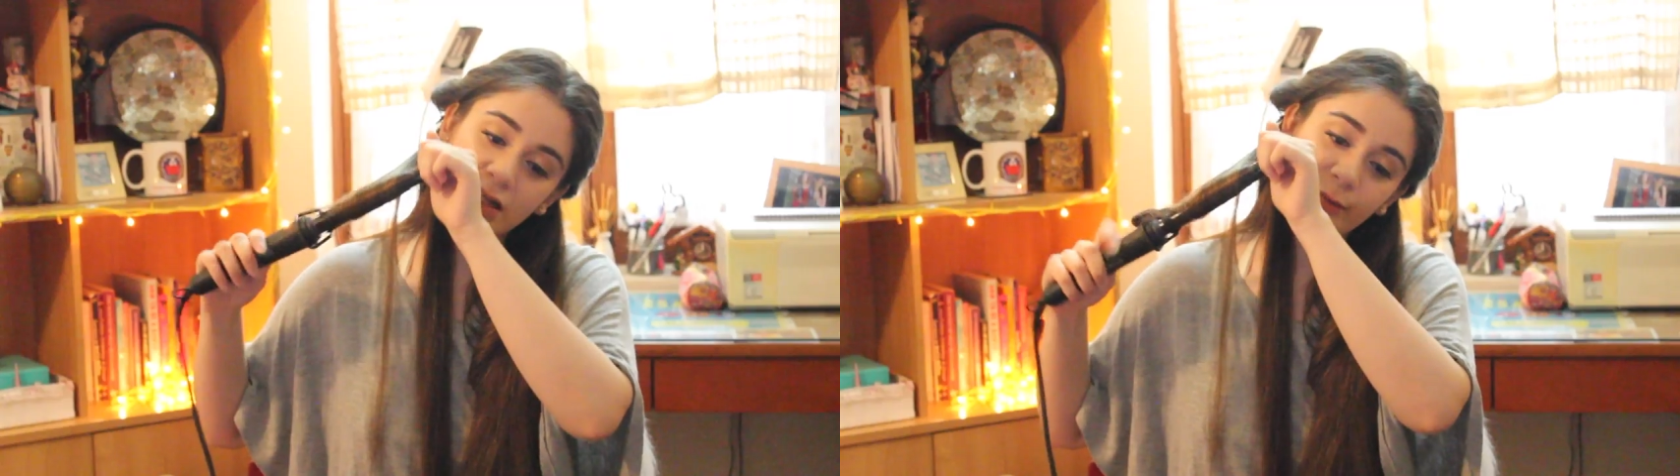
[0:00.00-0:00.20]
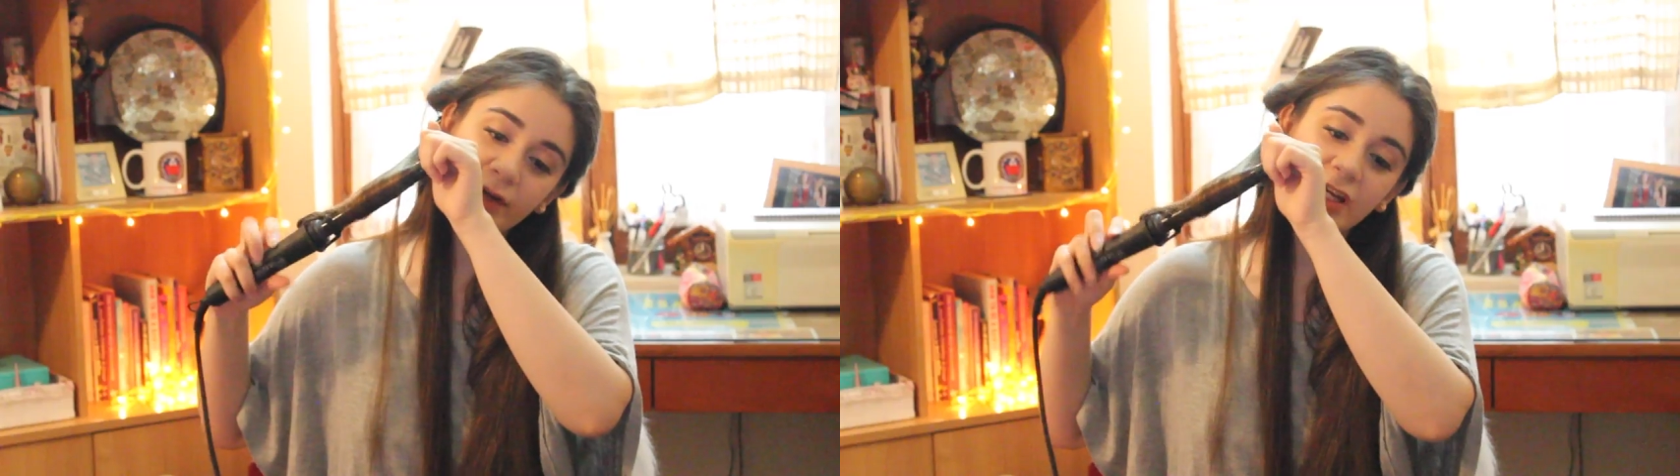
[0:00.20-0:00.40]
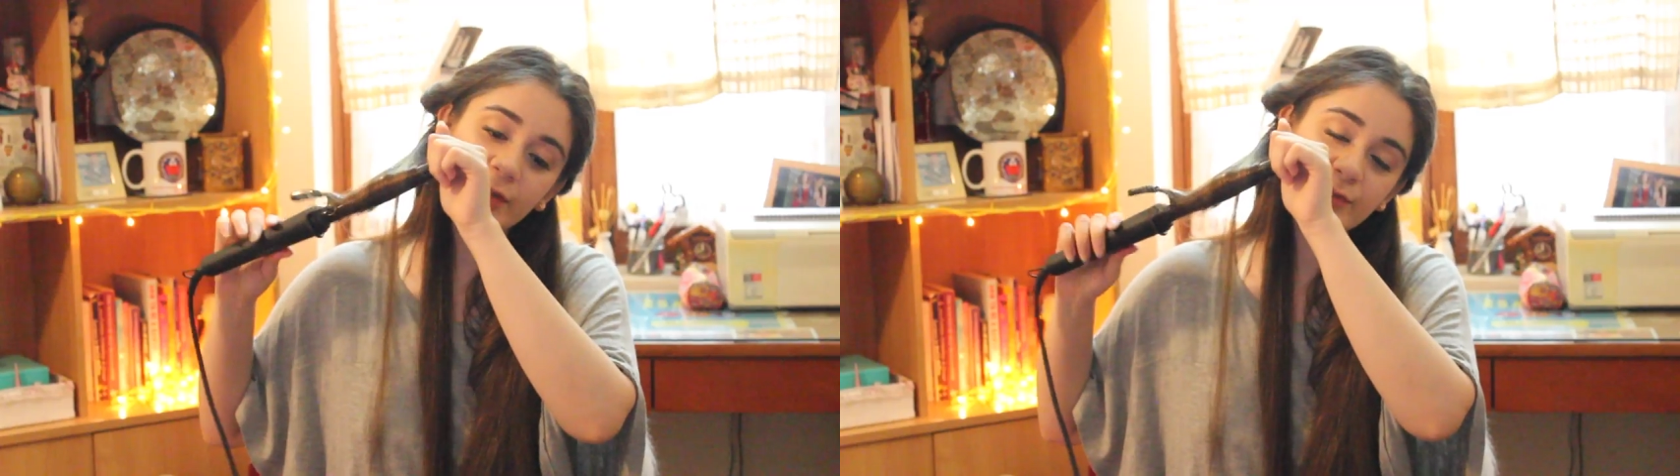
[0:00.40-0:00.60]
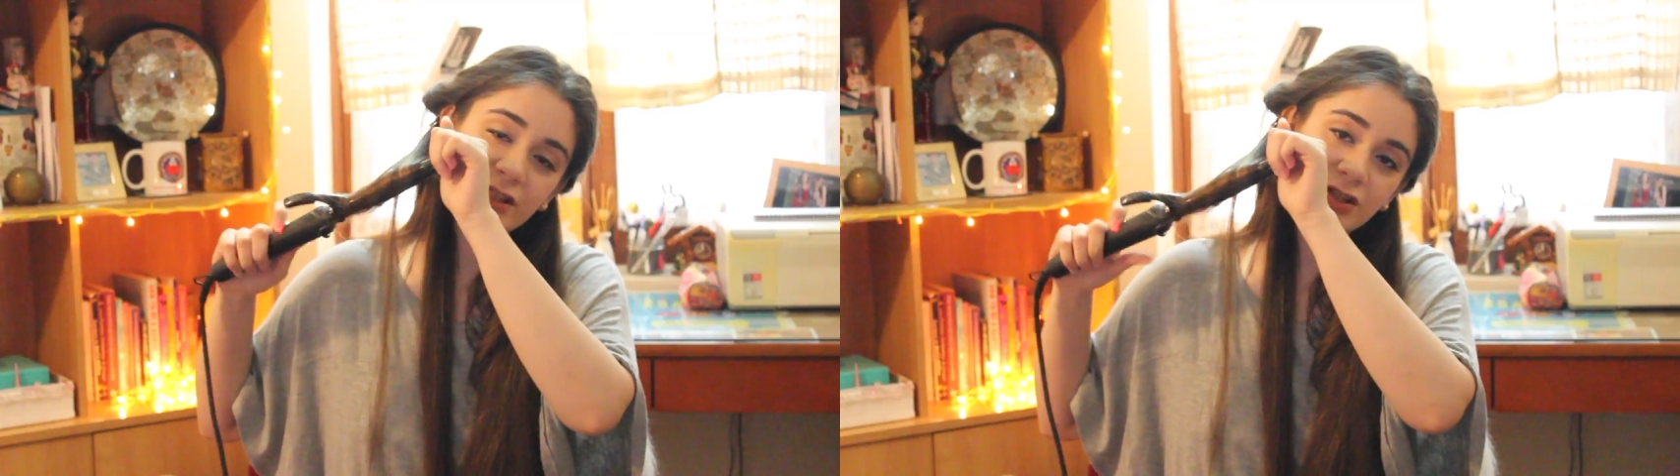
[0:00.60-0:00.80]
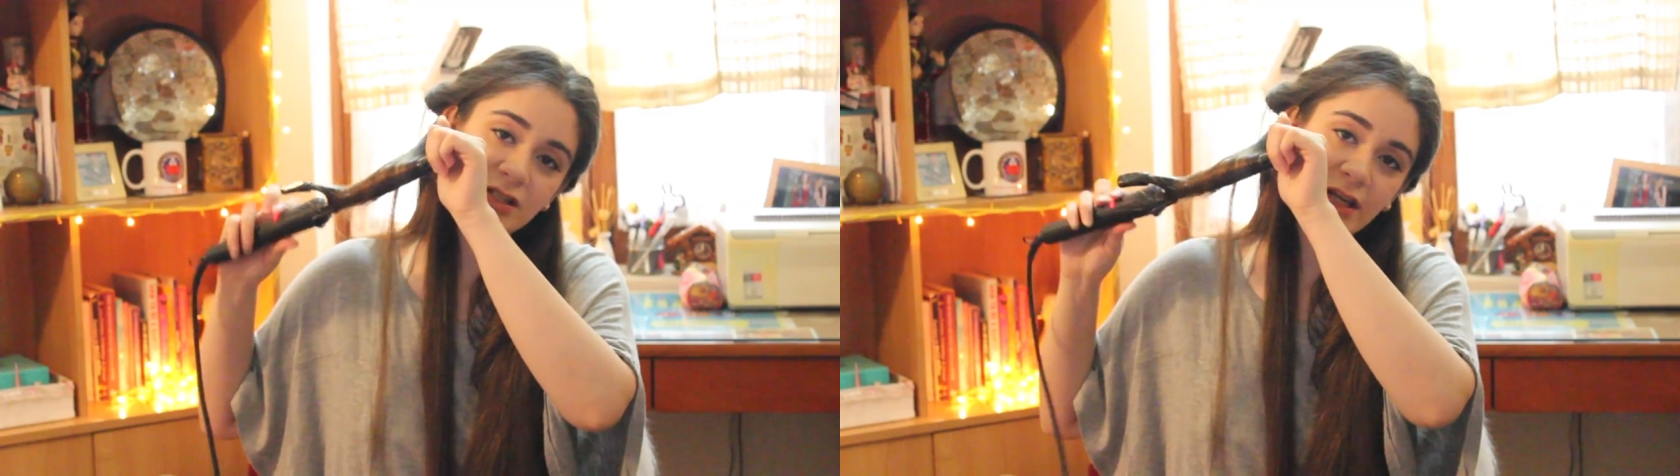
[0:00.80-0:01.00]

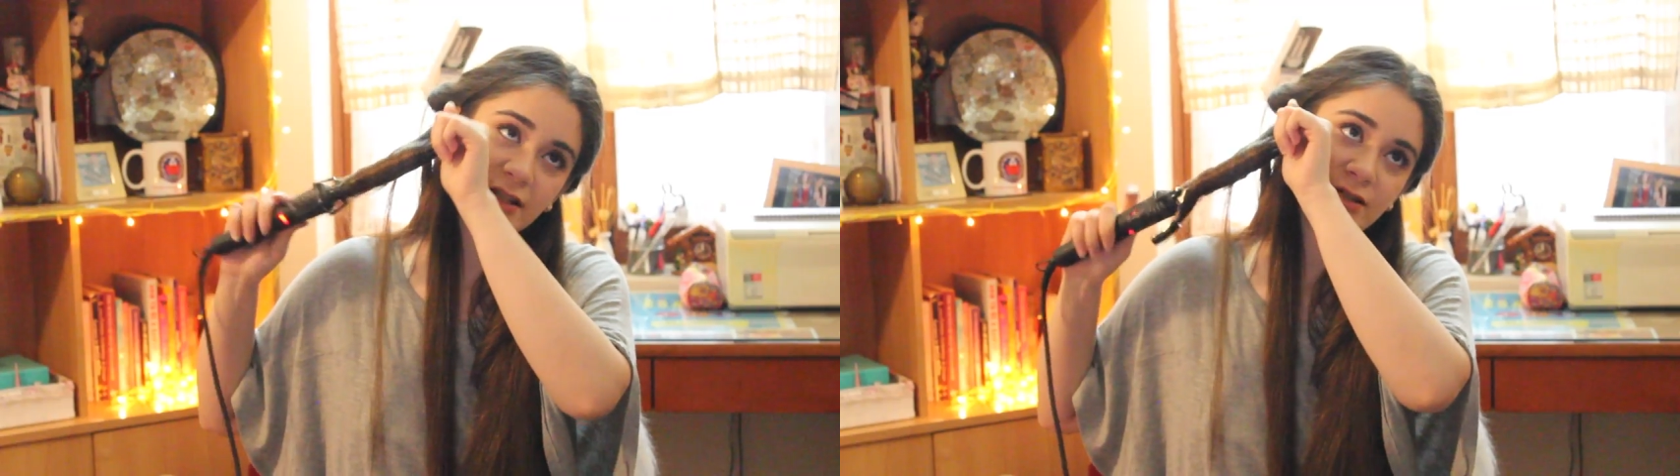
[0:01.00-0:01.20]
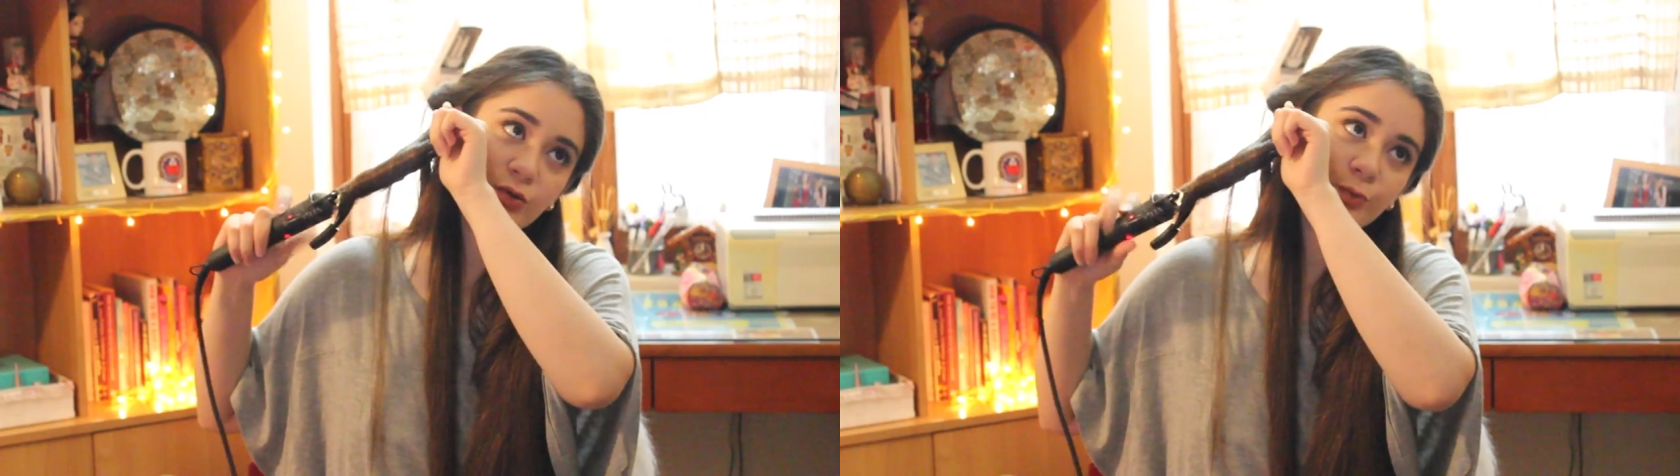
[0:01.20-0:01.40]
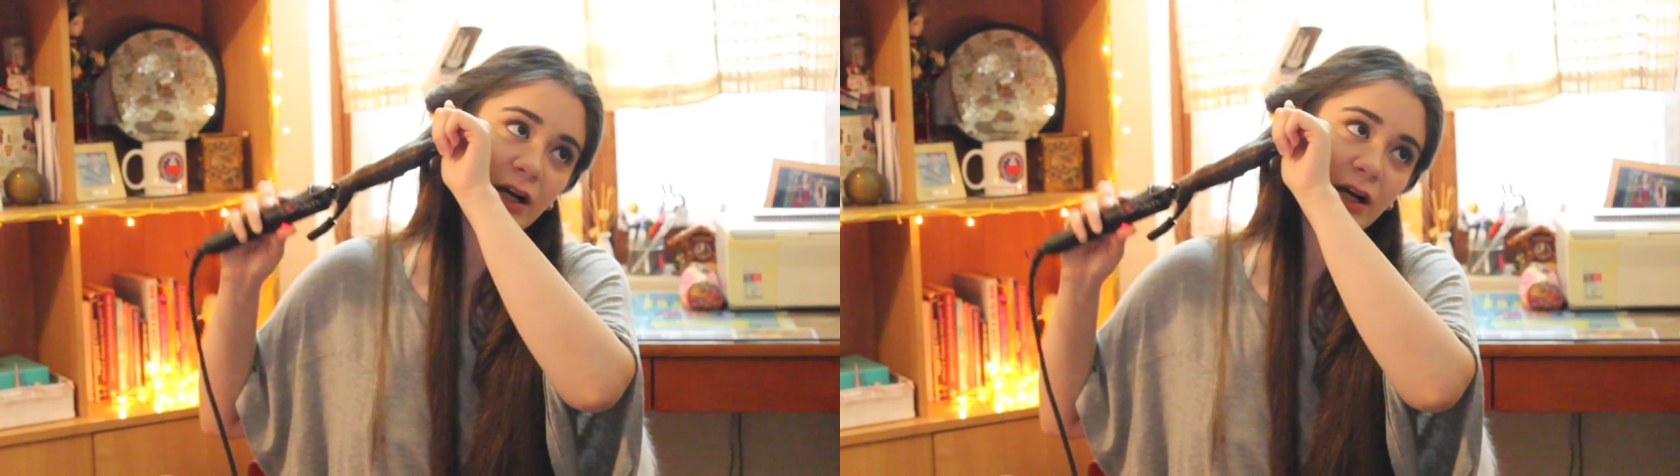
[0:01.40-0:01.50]
sometimes it just gets too